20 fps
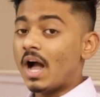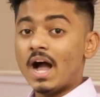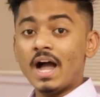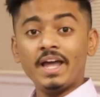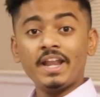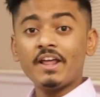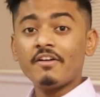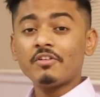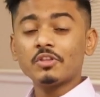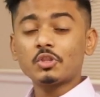
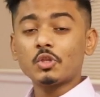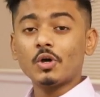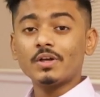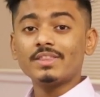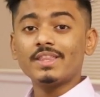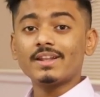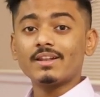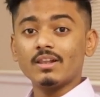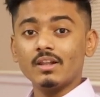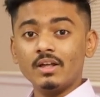I never
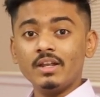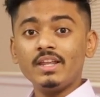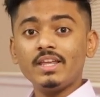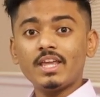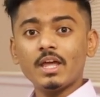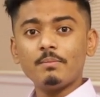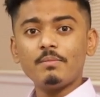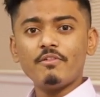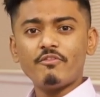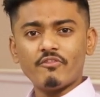thought that learning
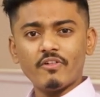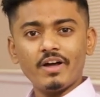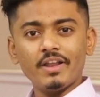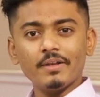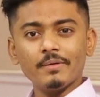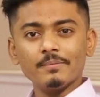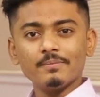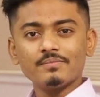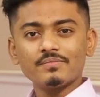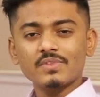can be
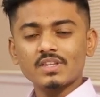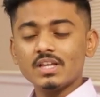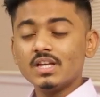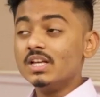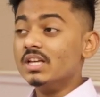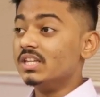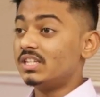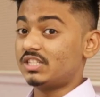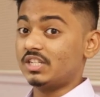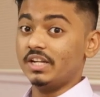fun.
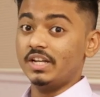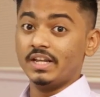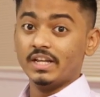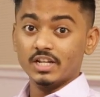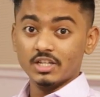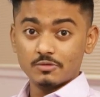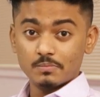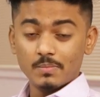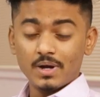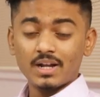Studying
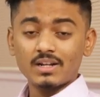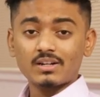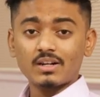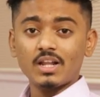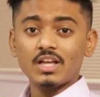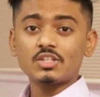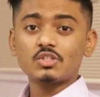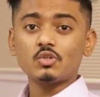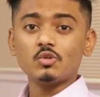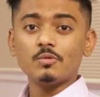in a smart
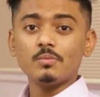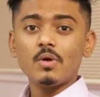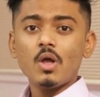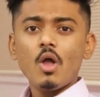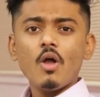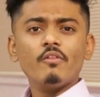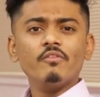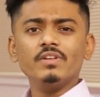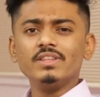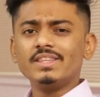classroom
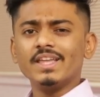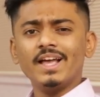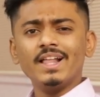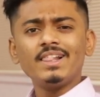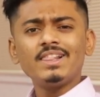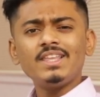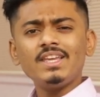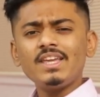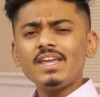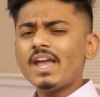with
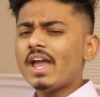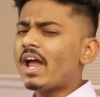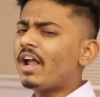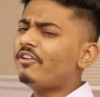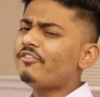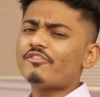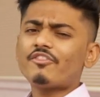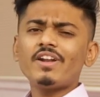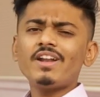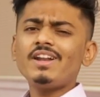healthy
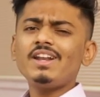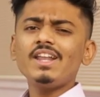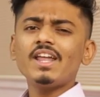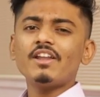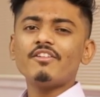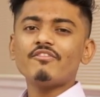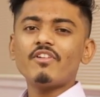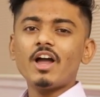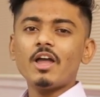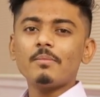and friendly
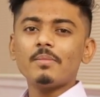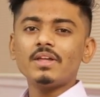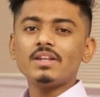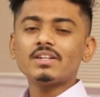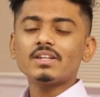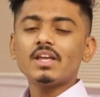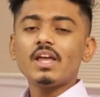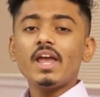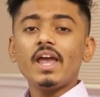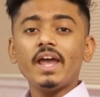
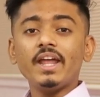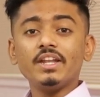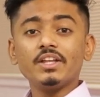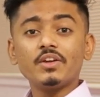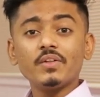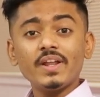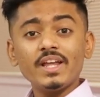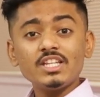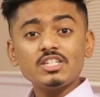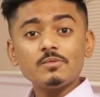environment
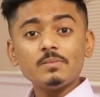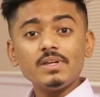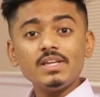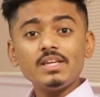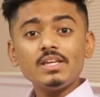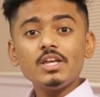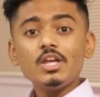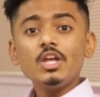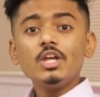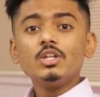encouraged
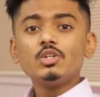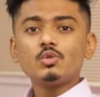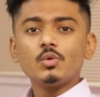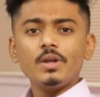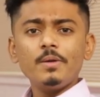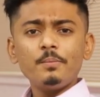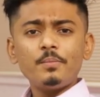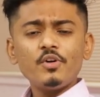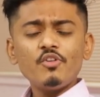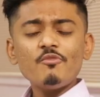me to
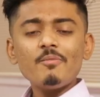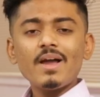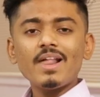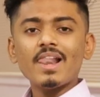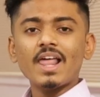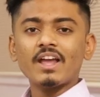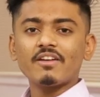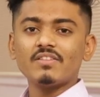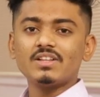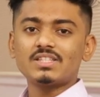improve my
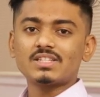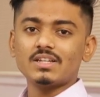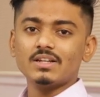language